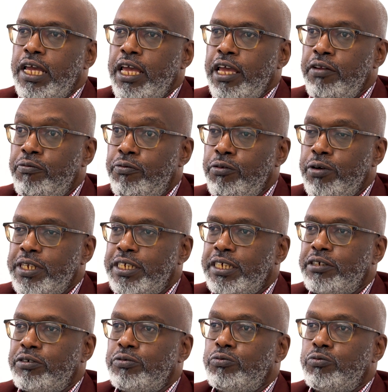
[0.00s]

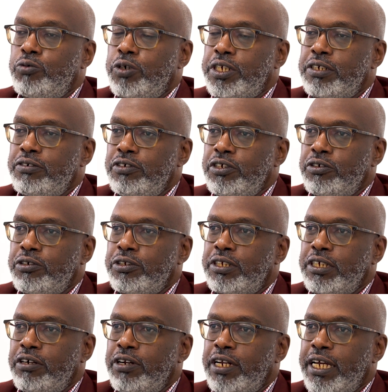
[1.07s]
influences what results
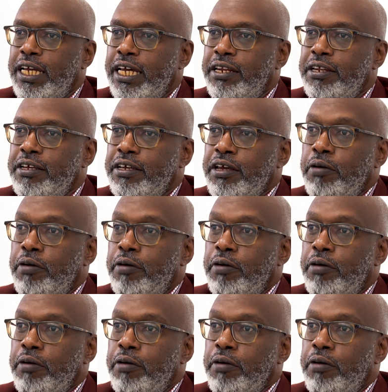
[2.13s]
they're going to get,